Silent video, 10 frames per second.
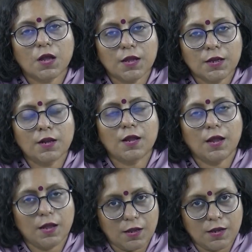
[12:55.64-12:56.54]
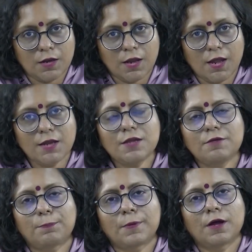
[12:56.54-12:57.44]
in
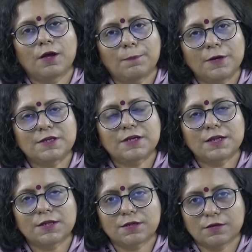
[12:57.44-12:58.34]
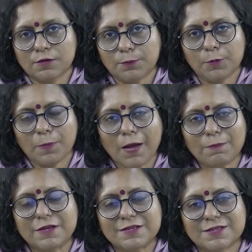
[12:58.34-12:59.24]
any particular
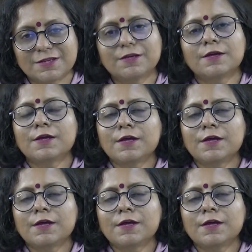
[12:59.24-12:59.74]
probability.